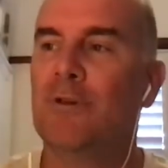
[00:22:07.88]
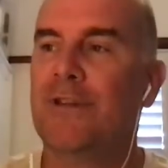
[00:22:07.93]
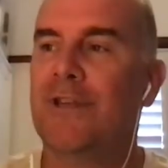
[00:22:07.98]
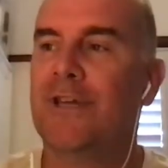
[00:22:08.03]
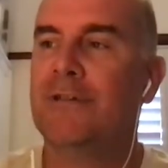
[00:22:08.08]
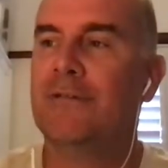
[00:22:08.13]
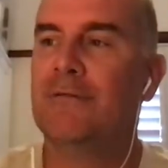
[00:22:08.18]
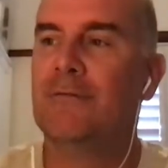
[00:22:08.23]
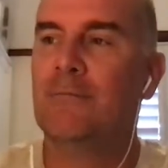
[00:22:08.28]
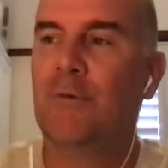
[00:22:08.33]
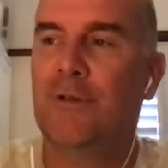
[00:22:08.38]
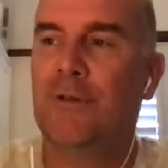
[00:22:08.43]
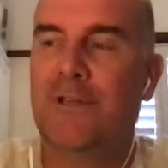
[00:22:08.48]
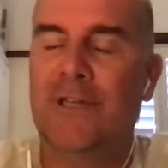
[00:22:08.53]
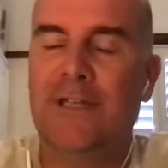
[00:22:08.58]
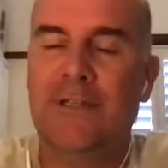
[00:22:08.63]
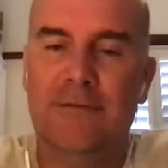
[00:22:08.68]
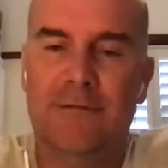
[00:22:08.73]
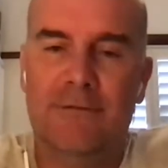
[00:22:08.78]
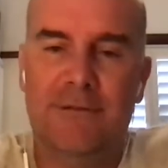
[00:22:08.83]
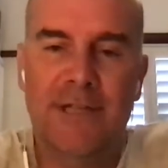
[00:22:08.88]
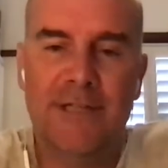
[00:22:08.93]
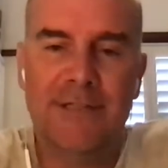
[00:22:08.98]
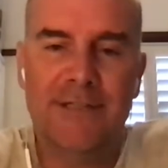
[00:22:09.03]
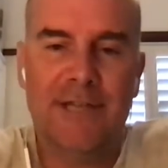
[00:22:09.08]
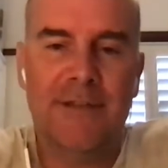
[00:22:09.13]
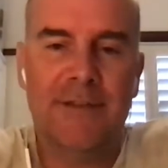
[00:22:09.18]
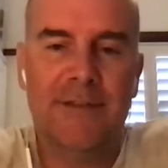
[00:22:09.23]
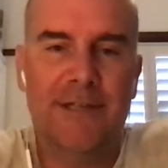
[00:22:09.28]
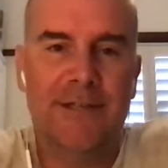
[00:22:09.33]
And what they what they
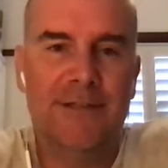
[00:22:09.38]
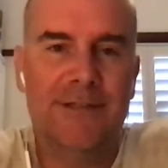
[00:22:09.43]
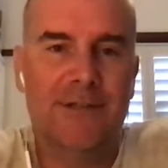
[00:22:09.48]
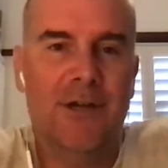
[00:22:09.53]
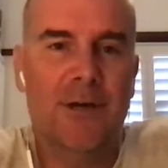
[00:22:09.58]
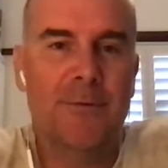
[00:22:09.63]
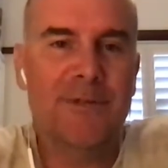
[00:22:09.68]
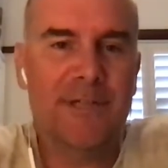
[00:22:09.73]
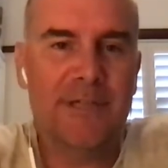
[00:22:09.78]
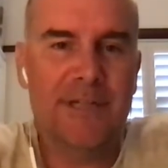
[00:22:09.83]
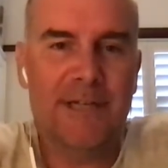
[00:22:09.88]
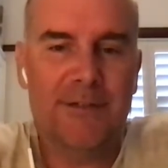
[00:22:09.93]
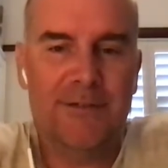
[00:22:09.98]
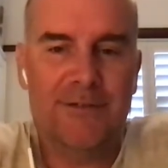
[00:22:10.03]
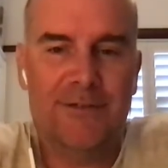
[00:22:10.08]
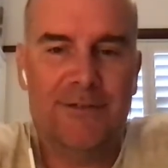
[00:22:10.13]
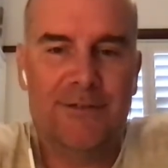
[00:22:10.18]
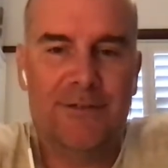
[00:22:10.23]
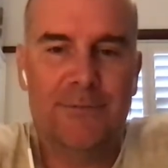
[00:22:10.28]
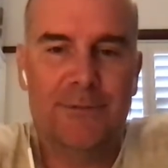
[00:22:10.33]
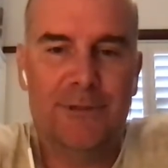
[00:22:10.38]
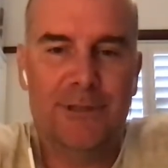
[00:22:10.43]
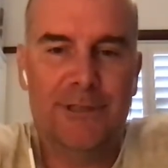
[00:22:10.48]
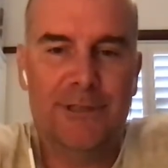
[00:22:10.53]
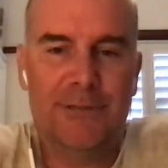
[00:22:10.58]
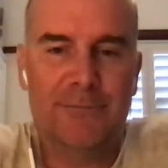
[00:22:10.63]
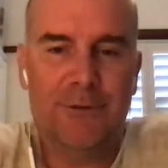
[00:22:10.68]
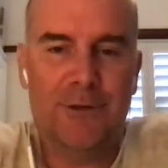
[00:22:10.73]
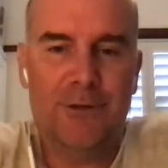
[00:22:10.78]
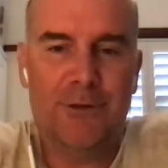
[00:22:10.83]
they'd done their genomic analysis
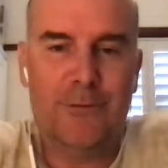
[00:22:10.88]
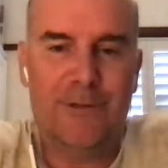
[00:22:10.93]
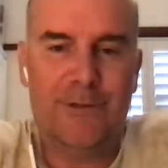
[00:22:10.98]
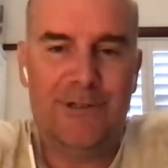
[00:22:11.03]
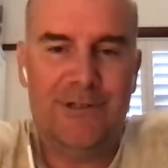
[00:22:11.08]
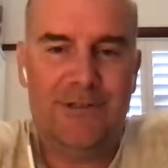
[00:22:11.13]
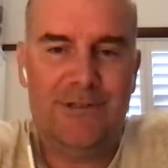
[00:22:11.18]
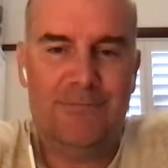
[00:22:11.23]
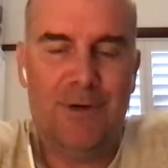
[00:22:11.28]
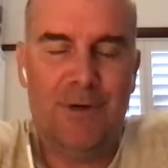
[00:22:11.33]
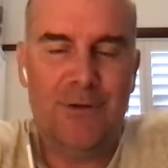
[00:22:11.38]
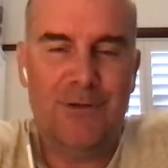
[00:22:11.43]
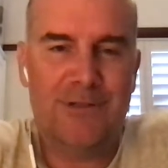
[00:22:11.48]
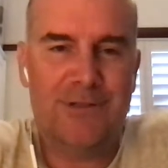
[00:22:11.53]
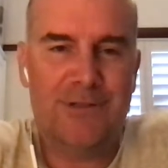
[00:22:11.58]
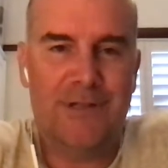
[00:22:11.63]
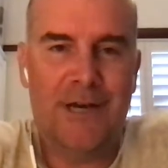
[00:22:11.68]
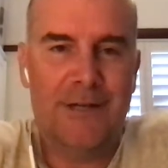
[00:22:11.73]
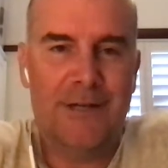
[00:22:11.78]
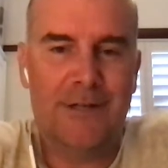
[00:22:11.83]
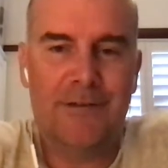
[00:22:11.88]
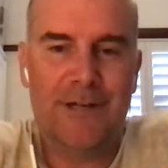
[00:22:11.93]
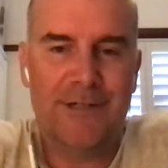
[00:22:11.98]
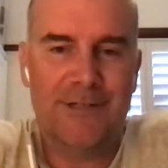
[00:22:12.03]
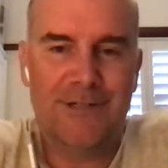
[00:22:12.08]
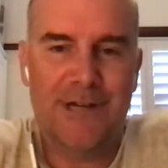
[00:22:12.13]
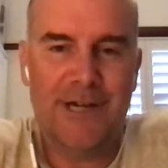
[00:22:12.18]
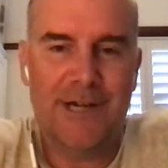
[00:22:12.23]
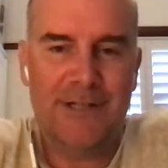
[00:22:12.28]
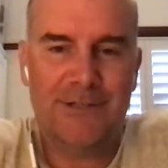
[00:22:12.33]
completely wrong, which most
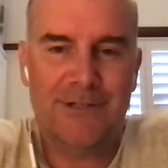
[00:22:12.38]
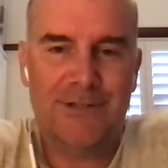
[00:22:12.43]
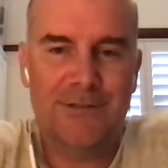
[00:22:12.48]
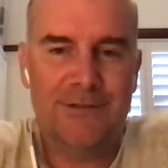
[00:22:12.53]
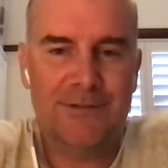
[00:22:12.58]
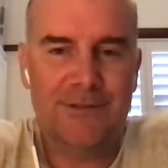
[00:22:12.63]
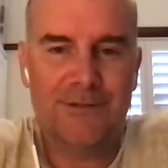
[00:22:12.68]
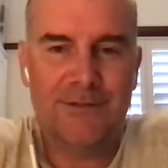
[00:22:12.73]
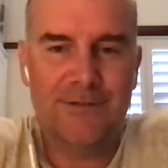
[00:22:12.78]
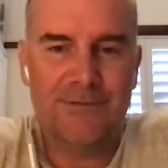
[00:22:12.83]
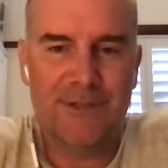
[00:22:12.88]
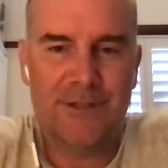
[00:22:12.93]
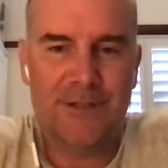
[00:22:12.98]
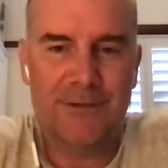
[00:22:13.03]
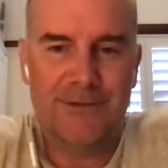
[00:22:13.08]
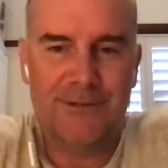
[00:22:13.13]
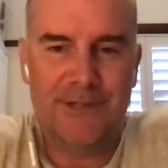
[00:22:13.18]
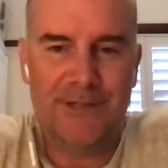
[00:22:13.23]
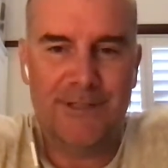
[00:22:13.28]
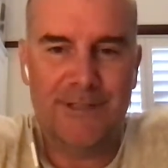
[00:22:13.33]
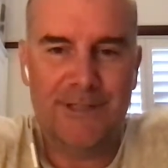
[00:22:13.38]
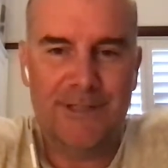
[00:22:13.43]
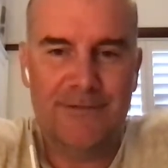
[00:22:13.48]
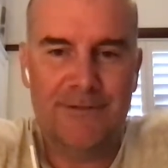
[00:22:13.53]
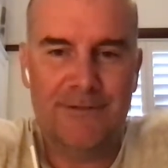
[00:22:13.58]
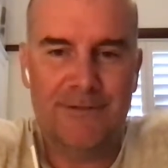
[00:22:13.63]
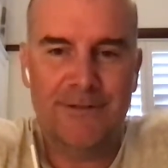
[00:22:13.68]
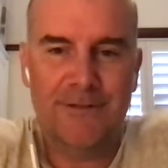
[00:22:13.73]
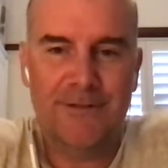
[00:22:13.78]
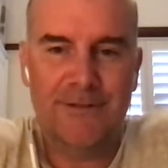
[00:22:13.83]
undergrad genetic students could have told you they'd
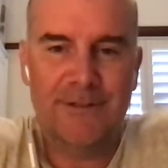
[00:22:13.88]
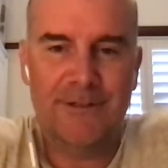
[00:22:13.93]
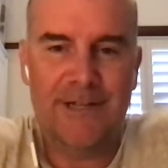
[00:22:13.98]
done wrong,